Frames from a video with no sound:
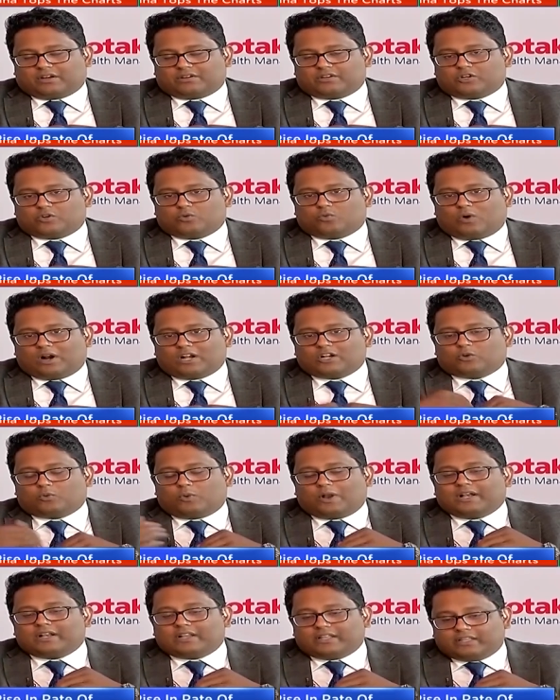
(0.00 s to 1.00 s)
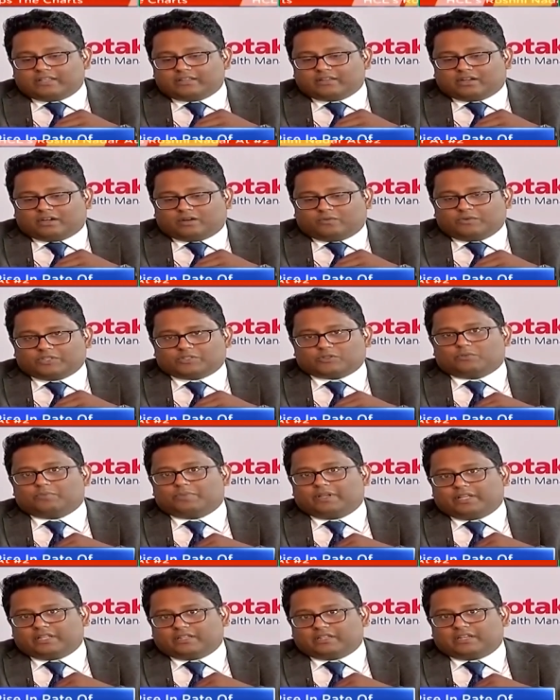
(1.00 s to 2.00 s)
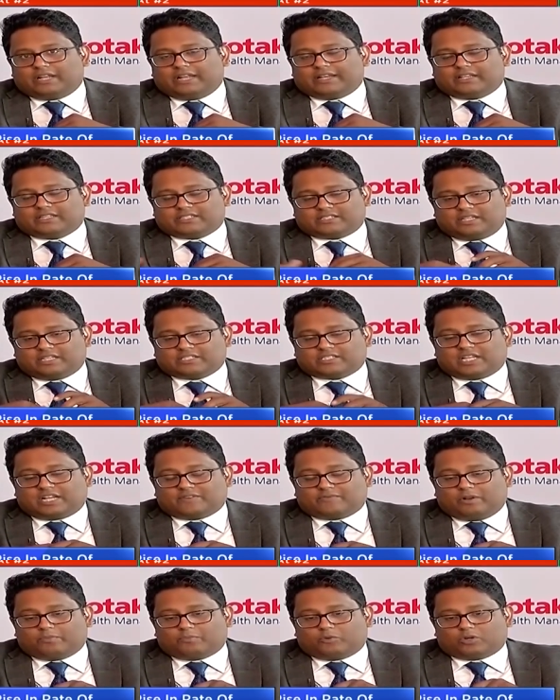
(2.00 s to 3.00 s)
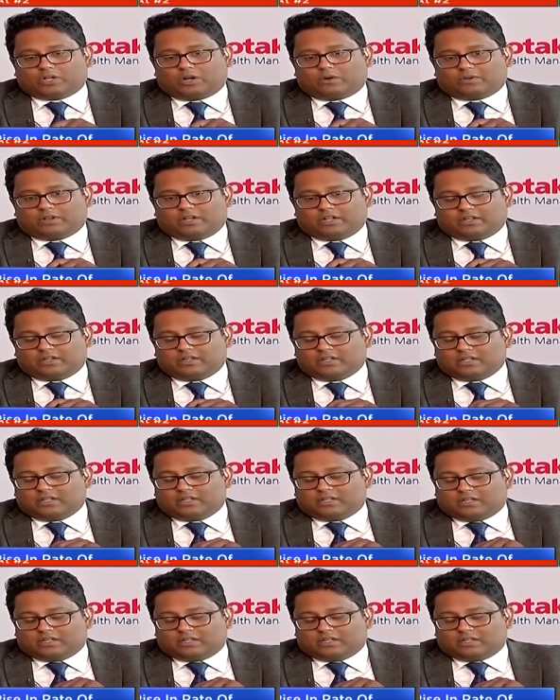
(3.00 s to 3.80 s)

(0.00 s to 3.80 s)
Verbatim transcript: 100 to 120, which would be in the latest list that we'll put out in a,